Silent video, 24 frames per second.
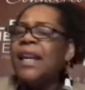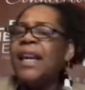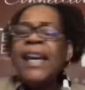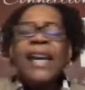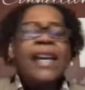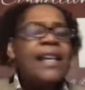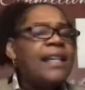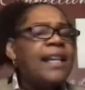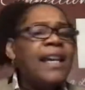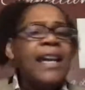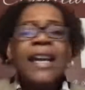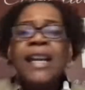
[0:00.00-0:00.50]

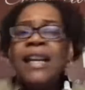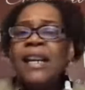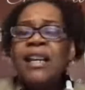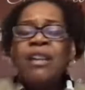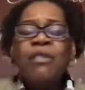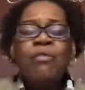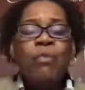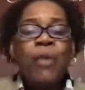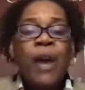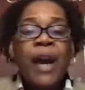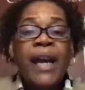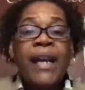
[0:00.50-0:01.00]
in
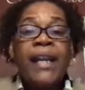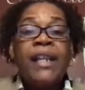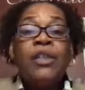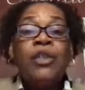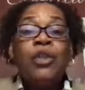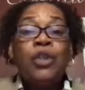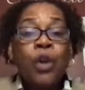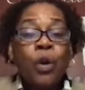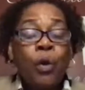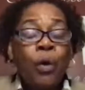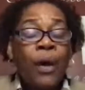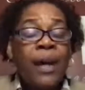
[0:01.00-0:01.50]
any way,
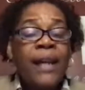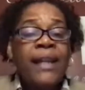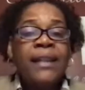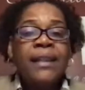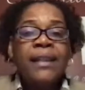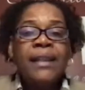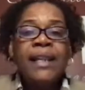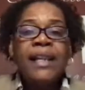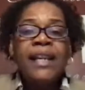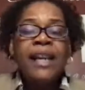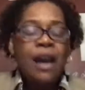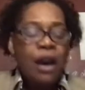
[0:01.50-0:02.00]

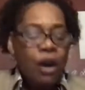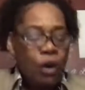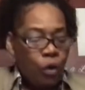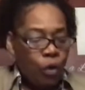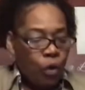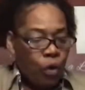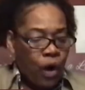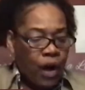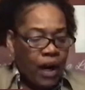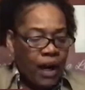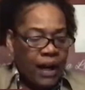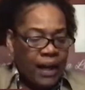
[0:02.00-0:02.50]
knowingly
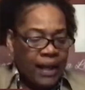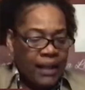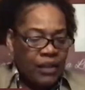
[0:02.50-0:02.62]
or